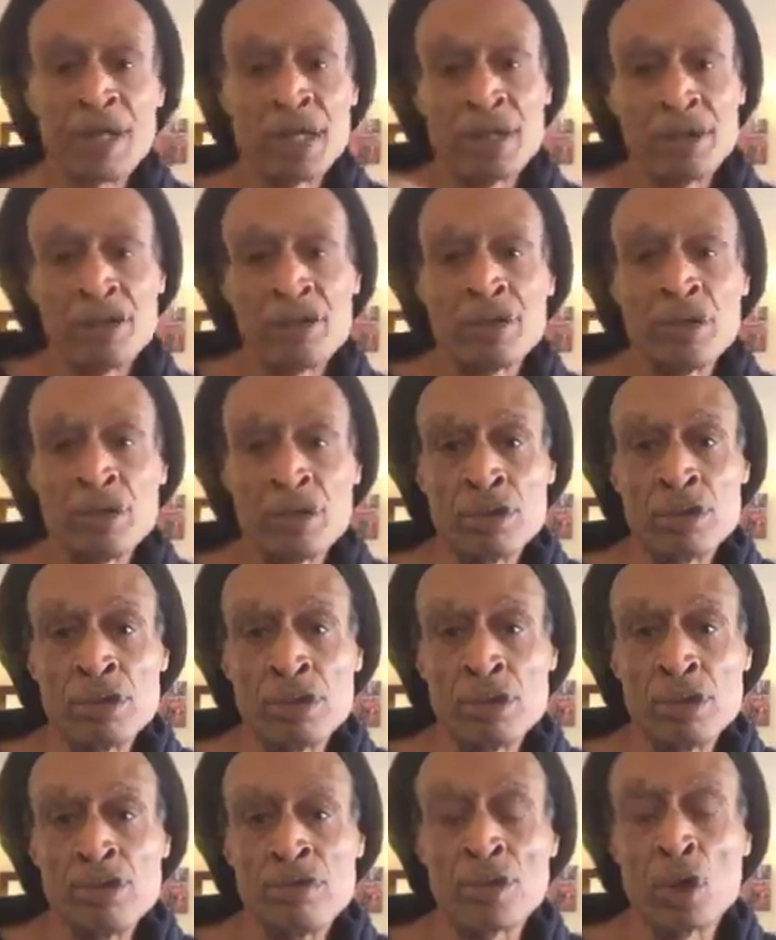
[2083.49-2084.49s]
but then
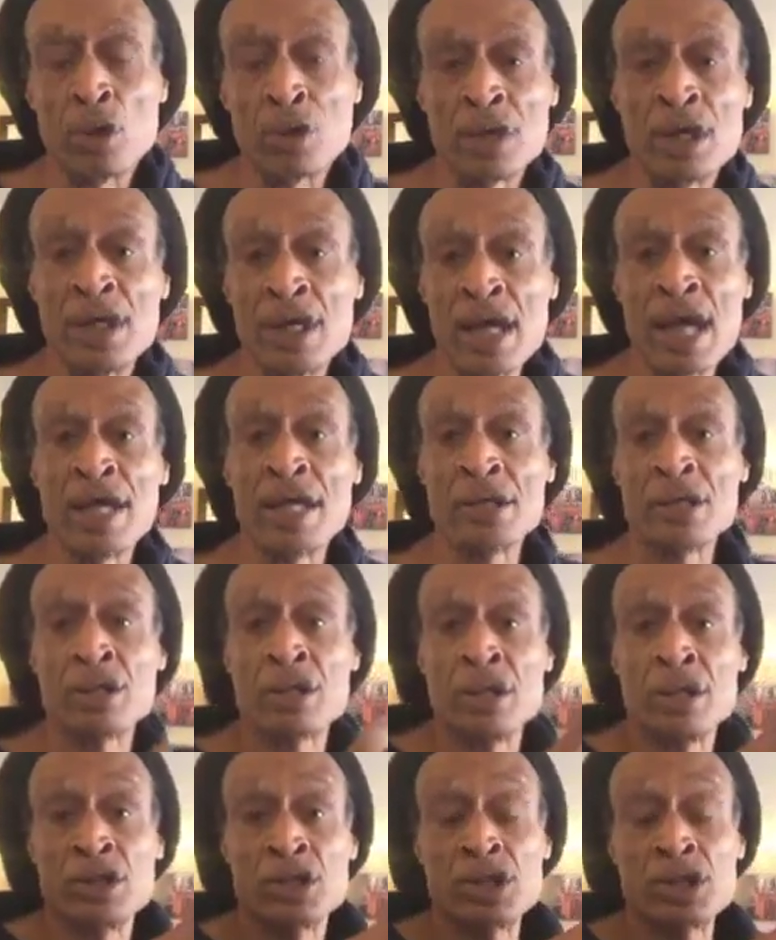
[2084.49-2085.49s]
you've got the
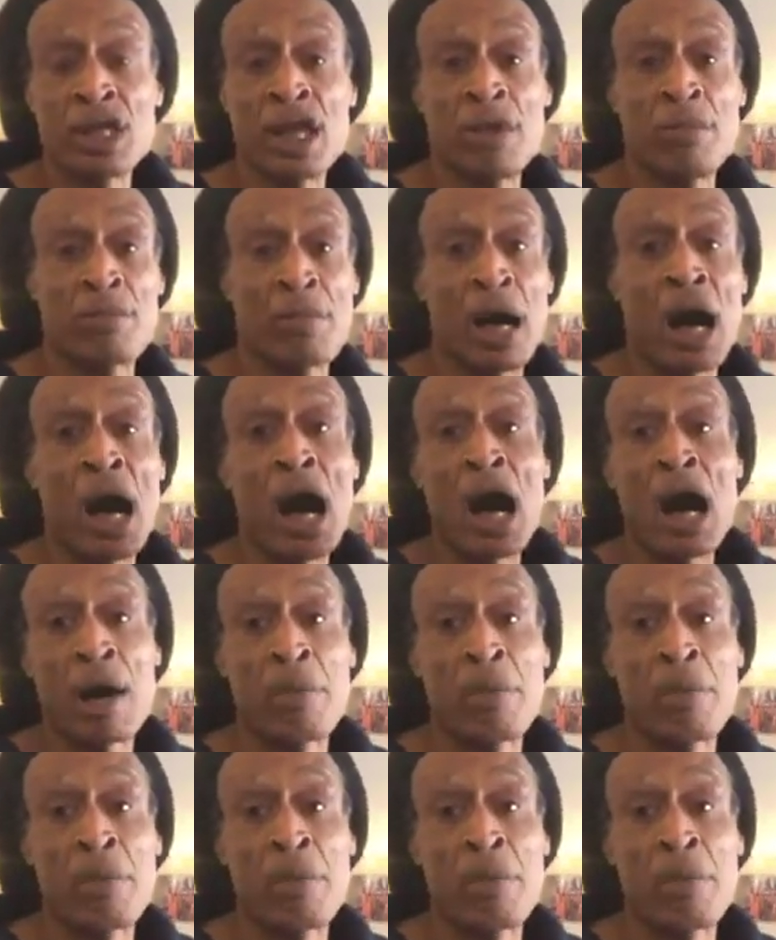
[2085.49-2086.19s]
next step